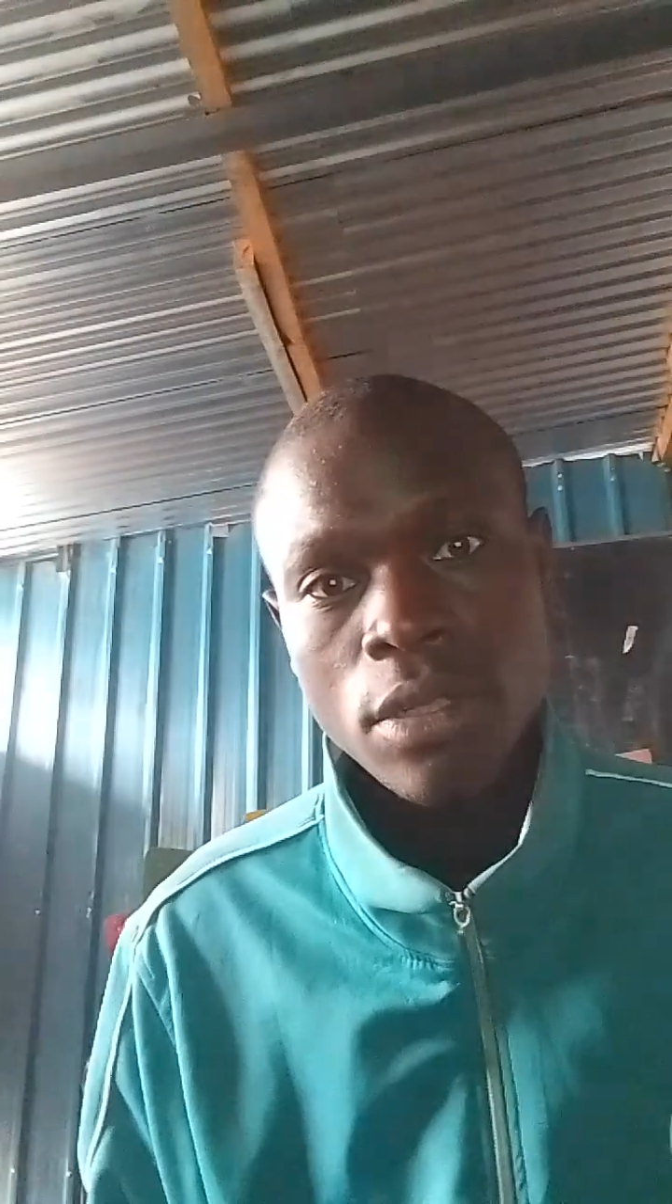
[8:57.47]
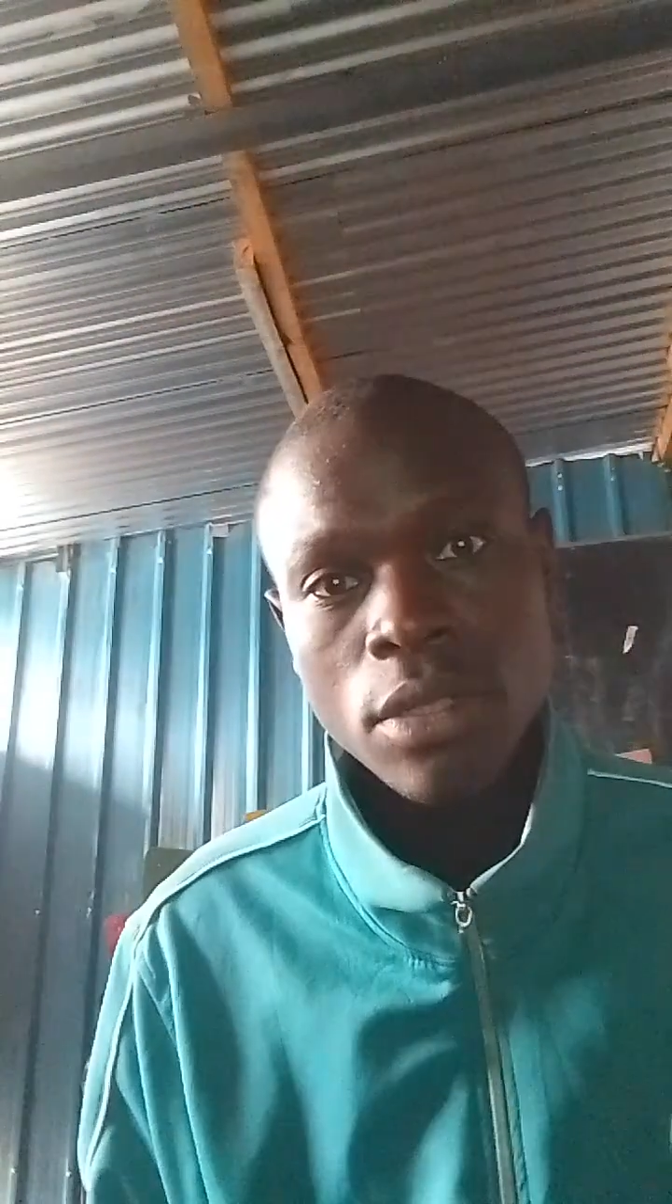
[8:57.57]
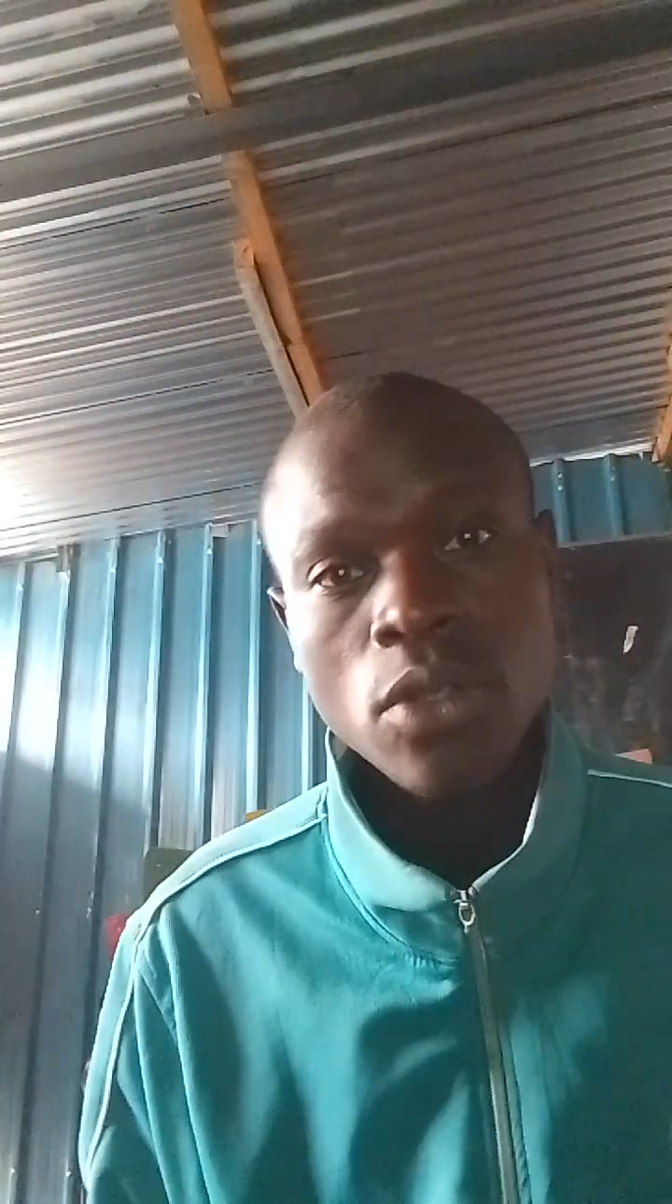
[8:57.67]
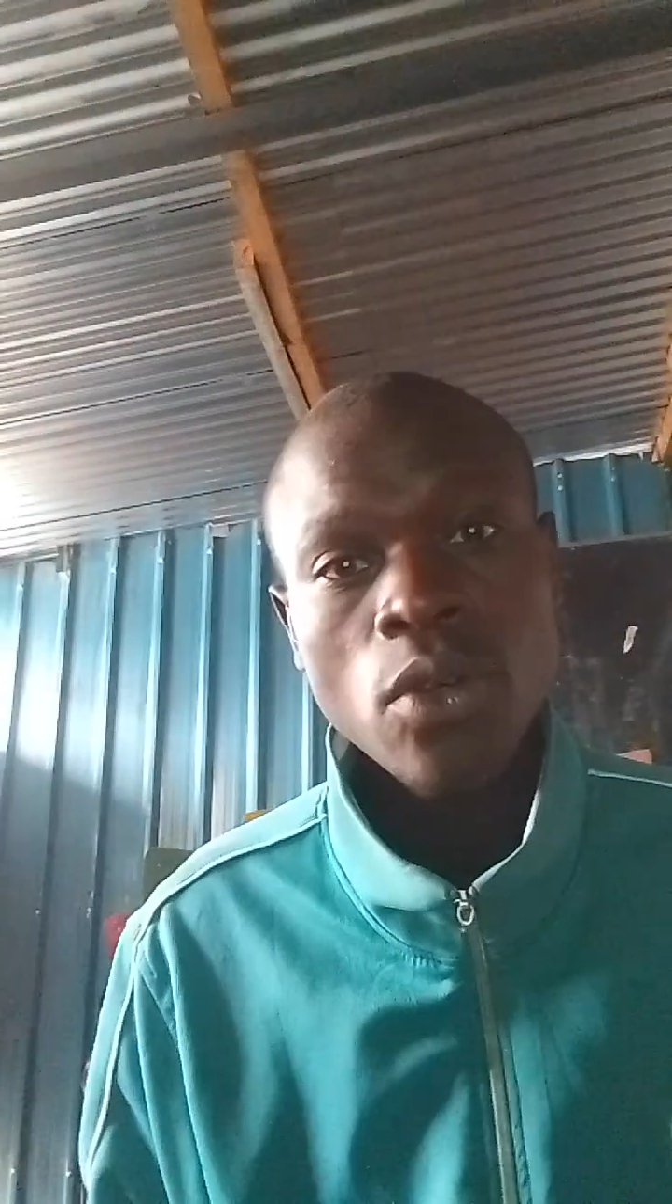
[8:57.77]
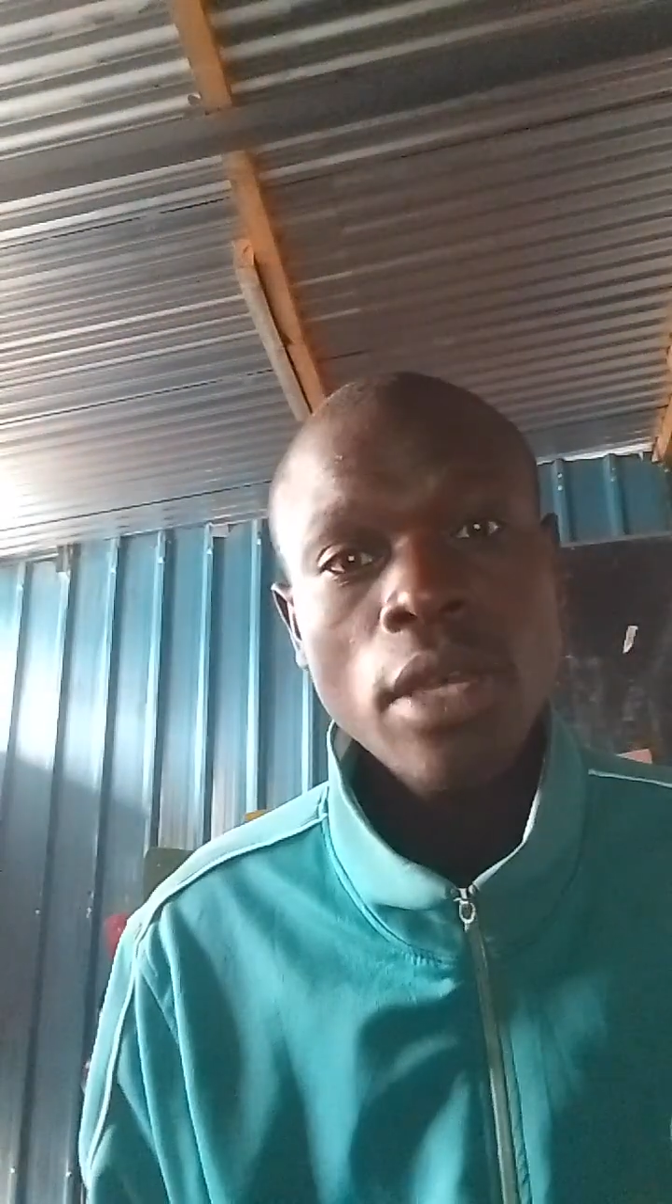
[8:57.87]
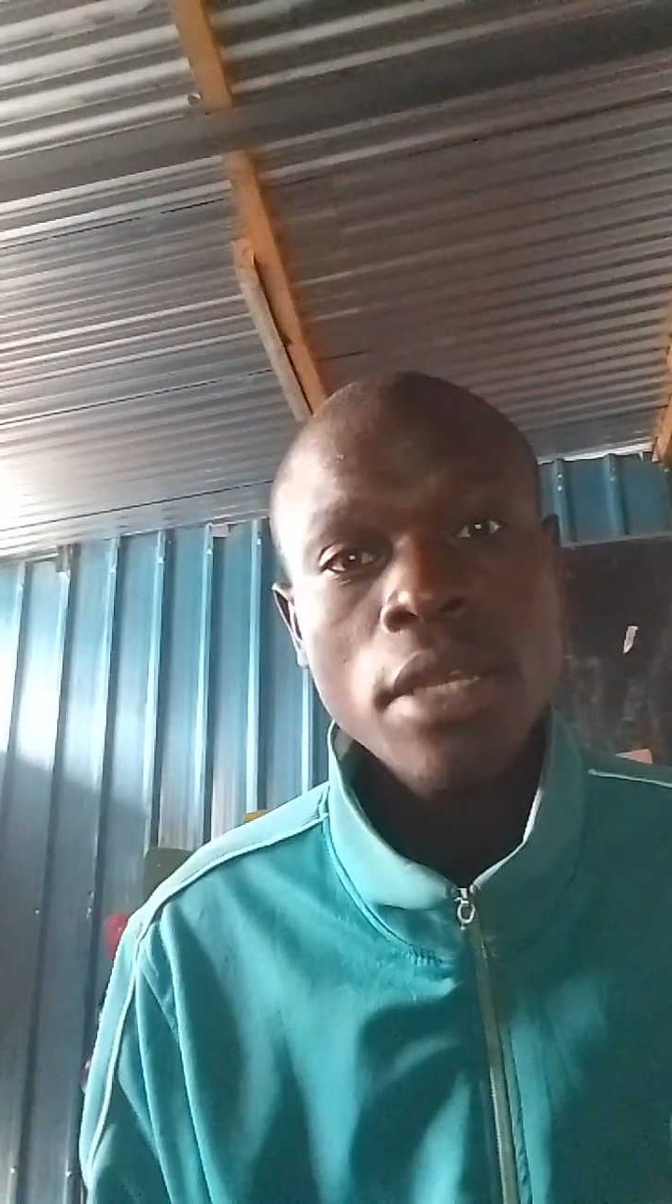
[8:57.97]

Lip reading: So